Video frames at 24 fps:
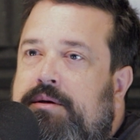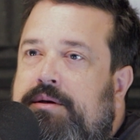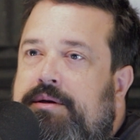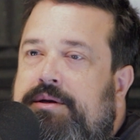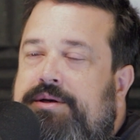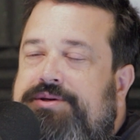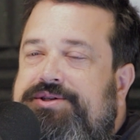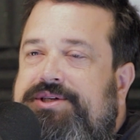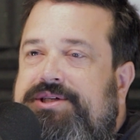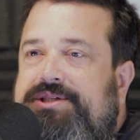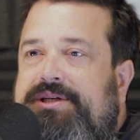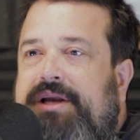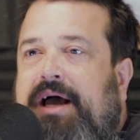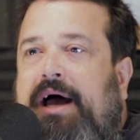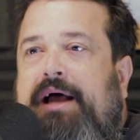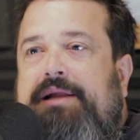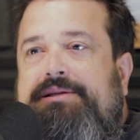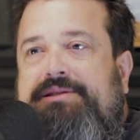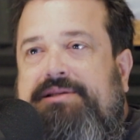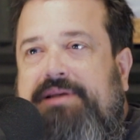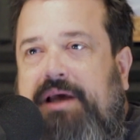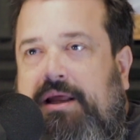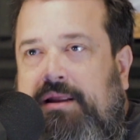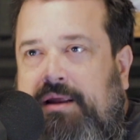she's not
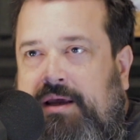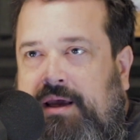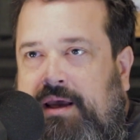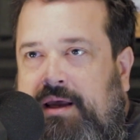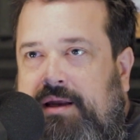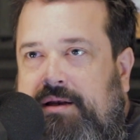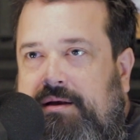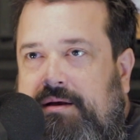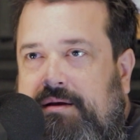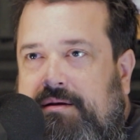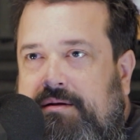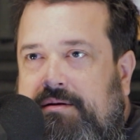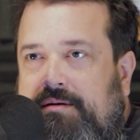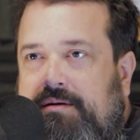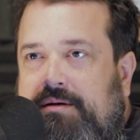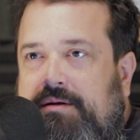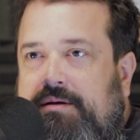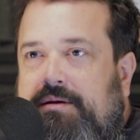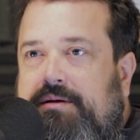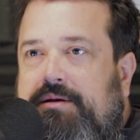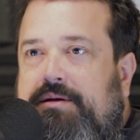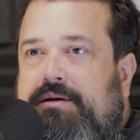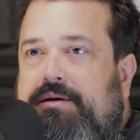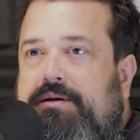selling it.
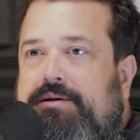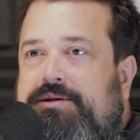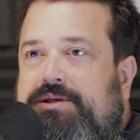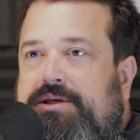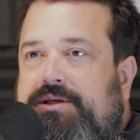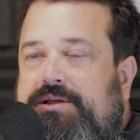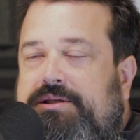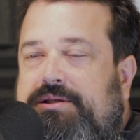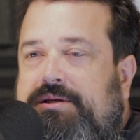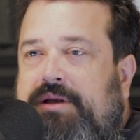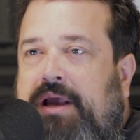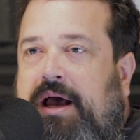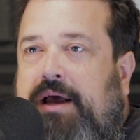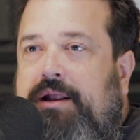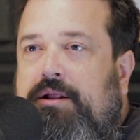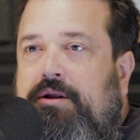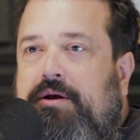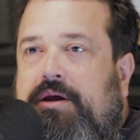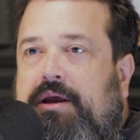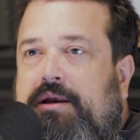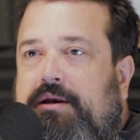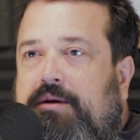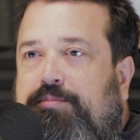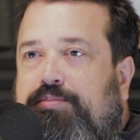She's not
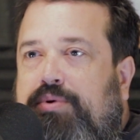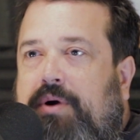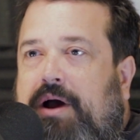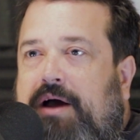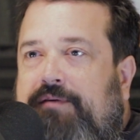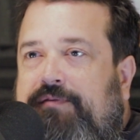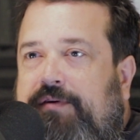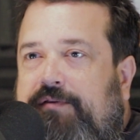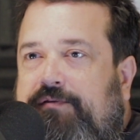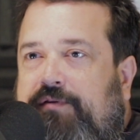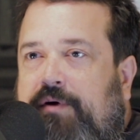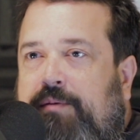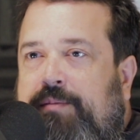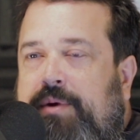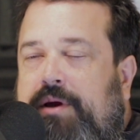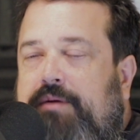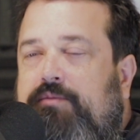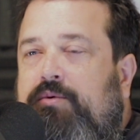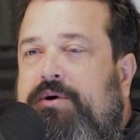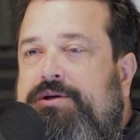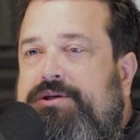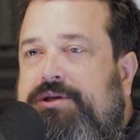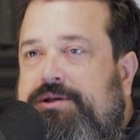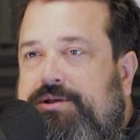looking to profit from it.
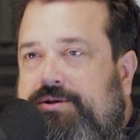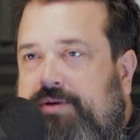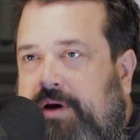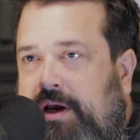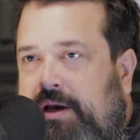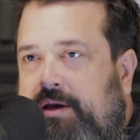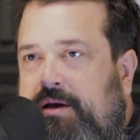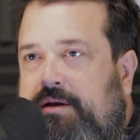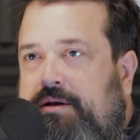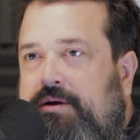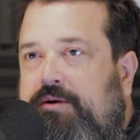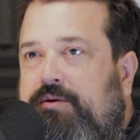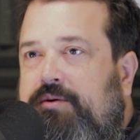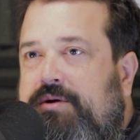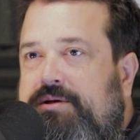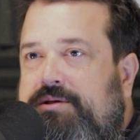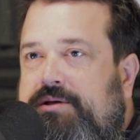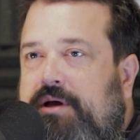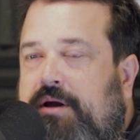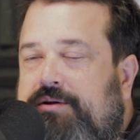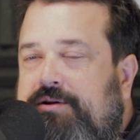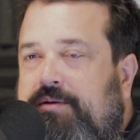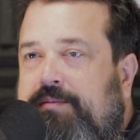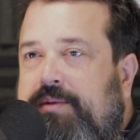What she's trying to do is
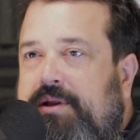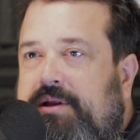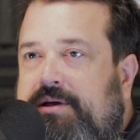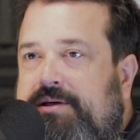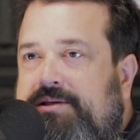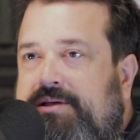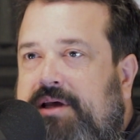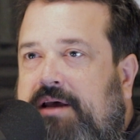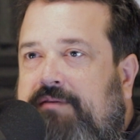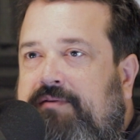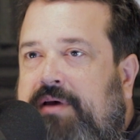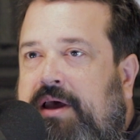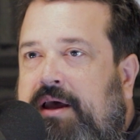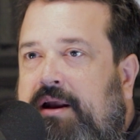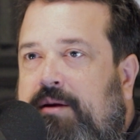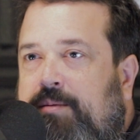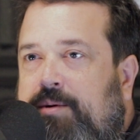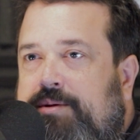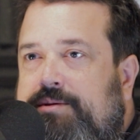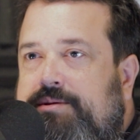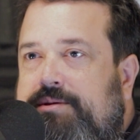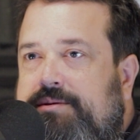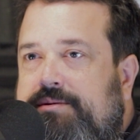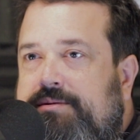ultimately save animals.